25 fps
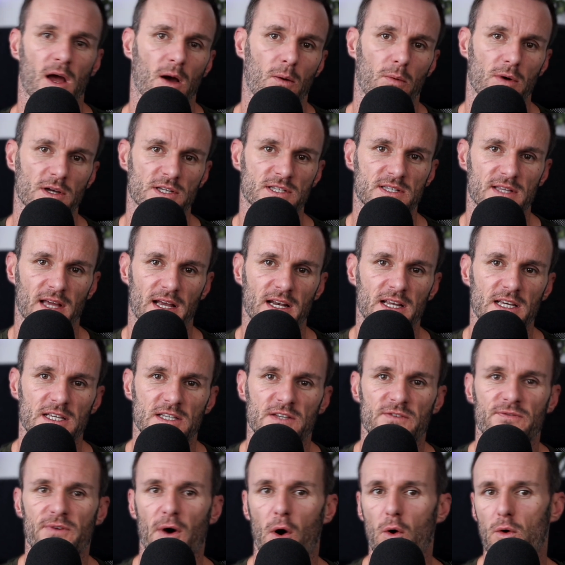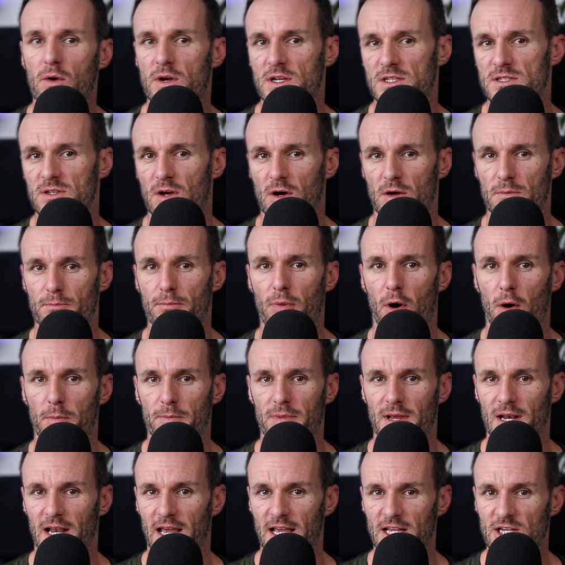While studies focus on
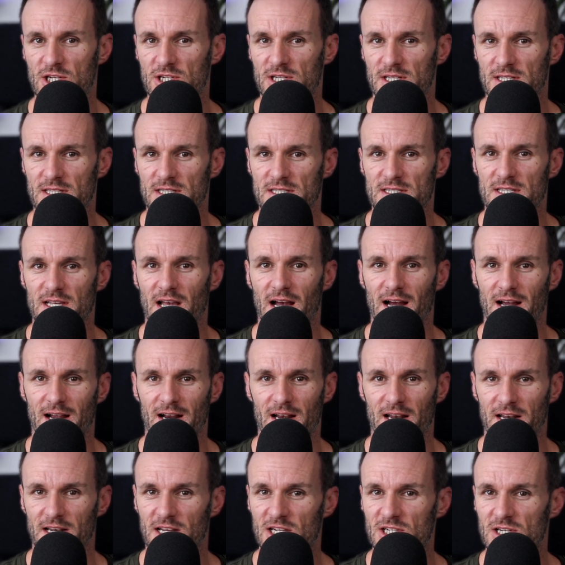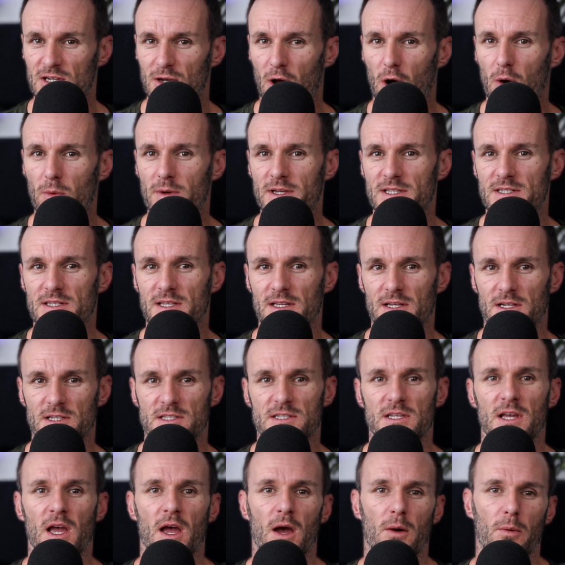populations, a clinician always
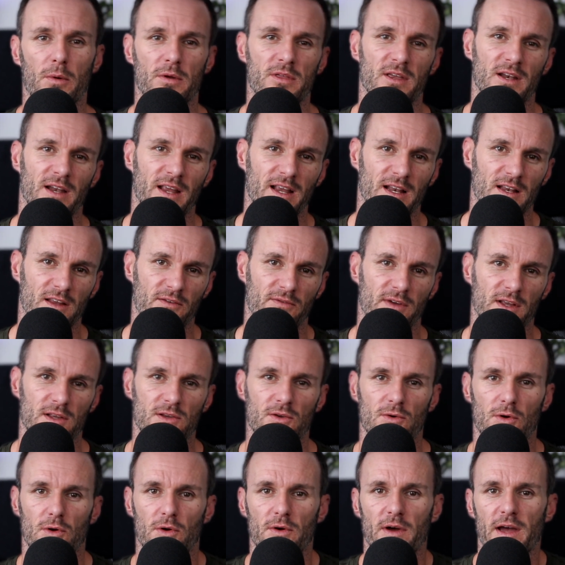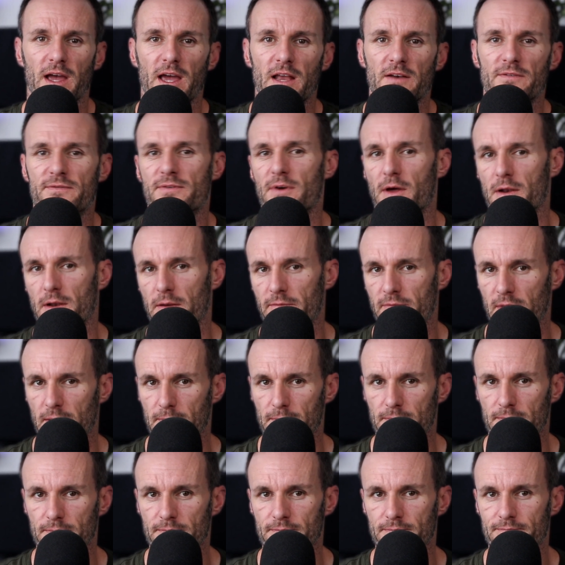deals with an individual in front of
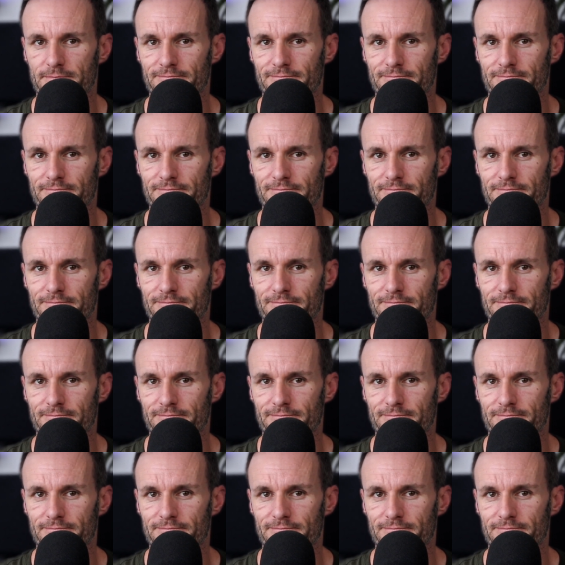them.